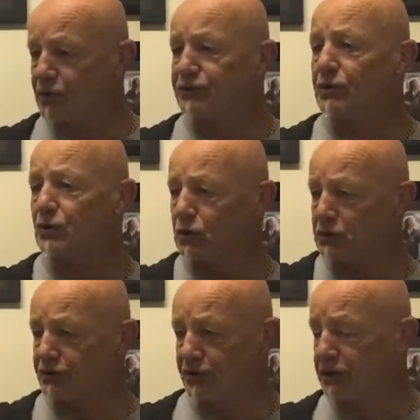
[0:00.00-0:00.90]
We'd do all
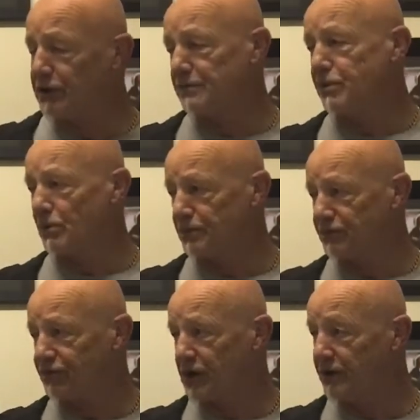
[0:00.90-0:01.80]
the teeny bopper
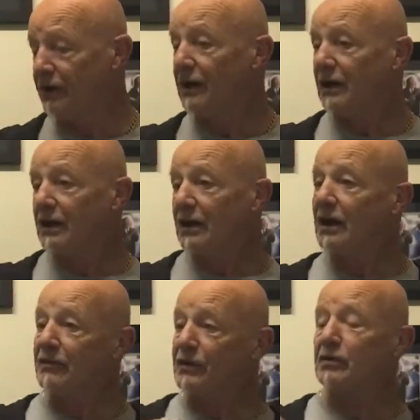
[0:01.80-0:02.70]
shit,
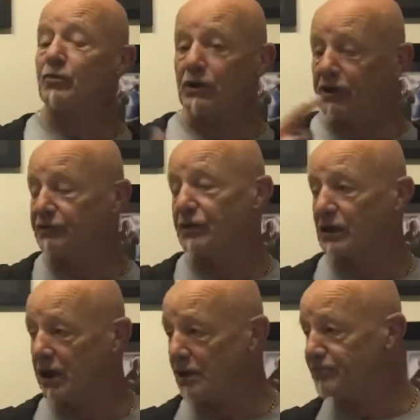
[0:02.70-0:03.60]
and then we'd hit the
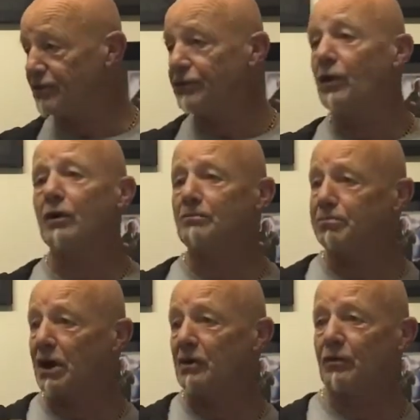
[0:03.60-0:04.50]
clubs at night and
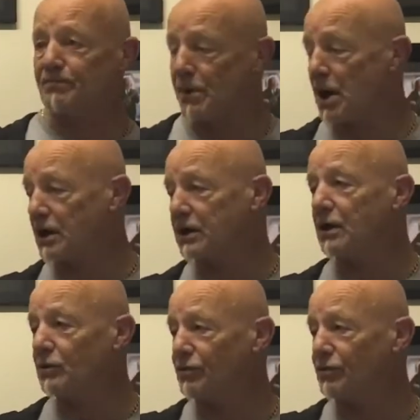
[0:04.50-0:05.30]
play with Parko and